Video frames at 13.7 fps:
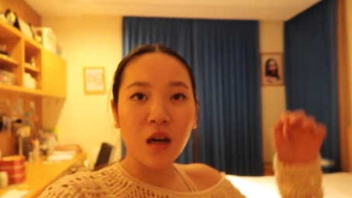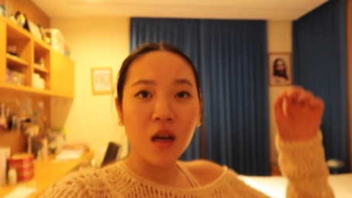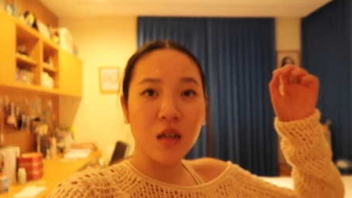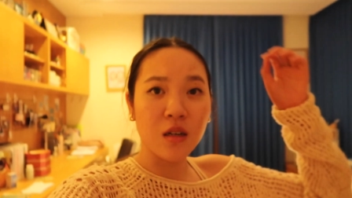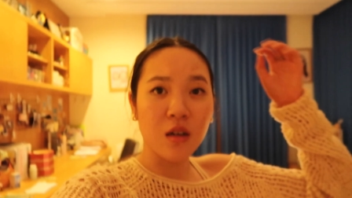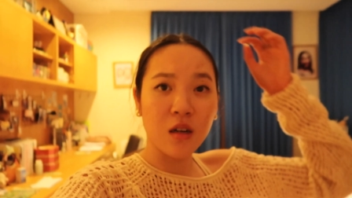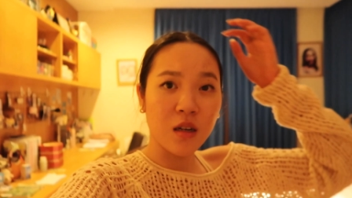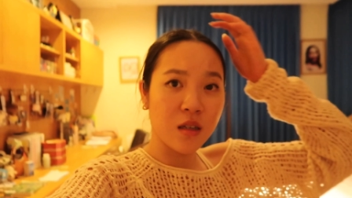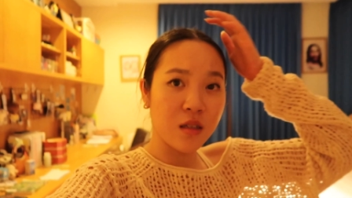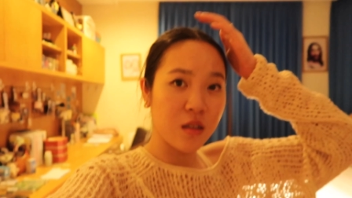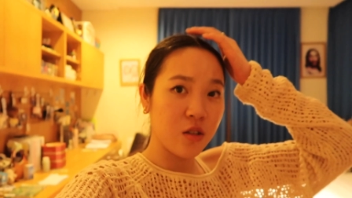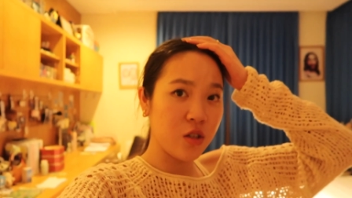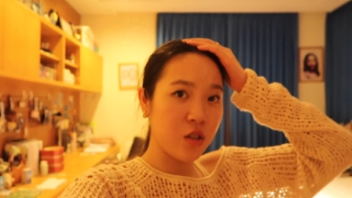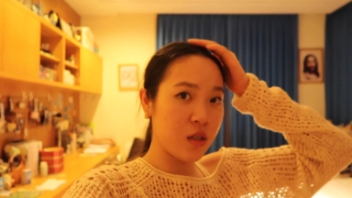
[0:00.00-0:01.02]
I did not dance
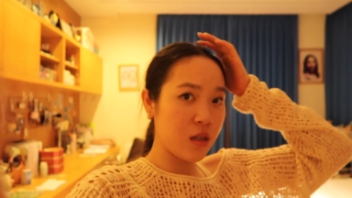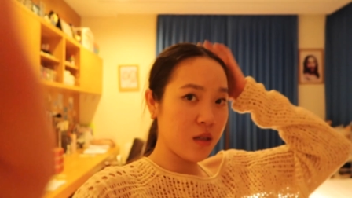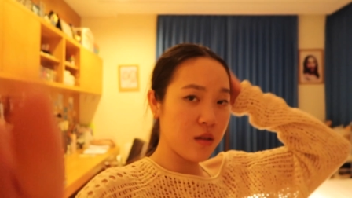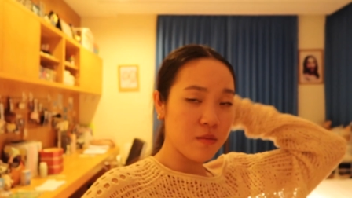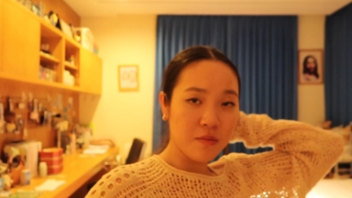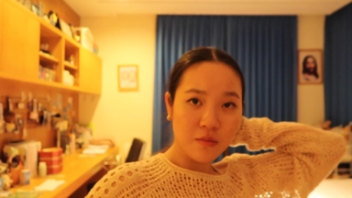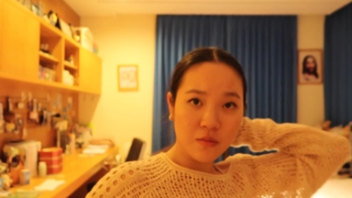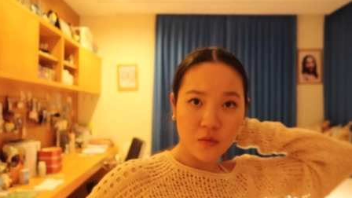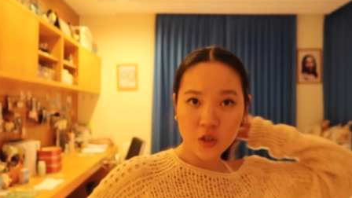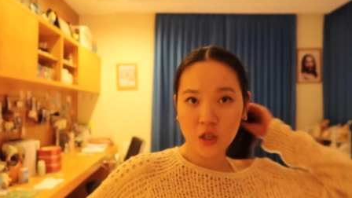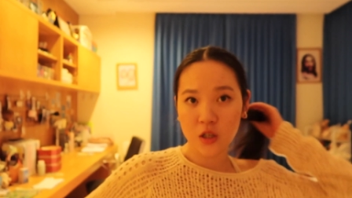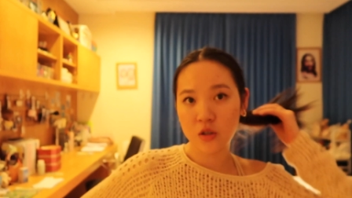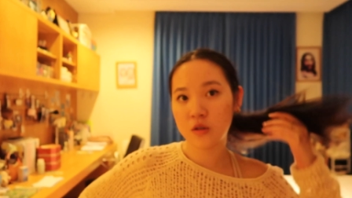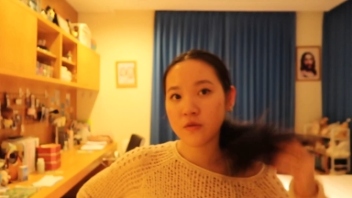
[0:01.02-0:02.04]
in jeans i
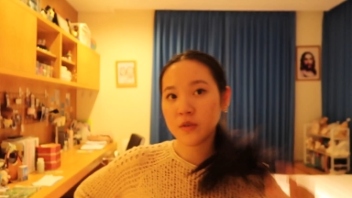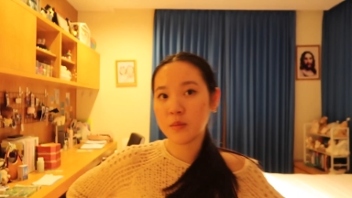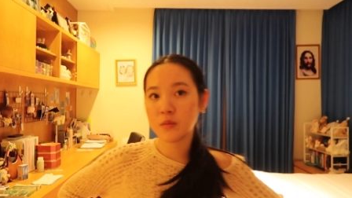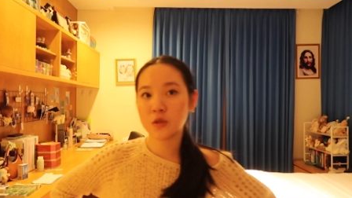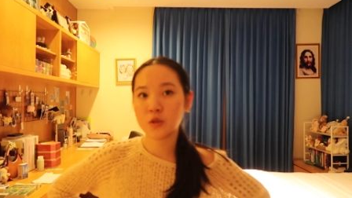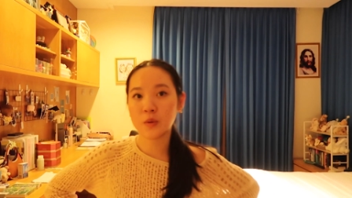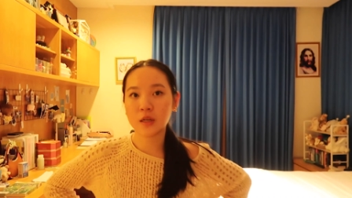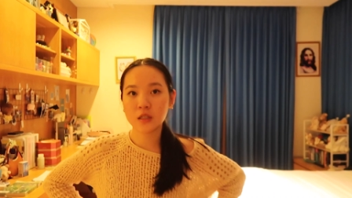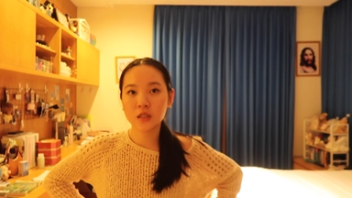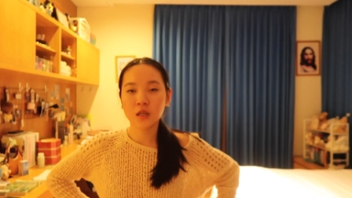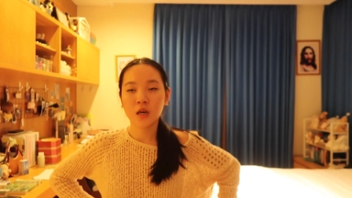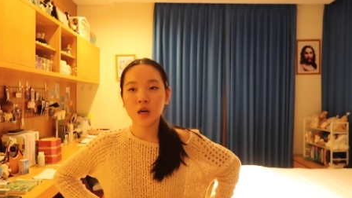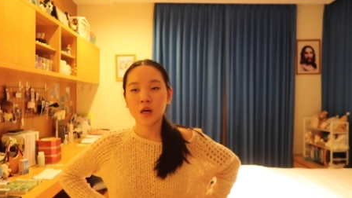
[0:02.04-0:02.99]
changed from sweats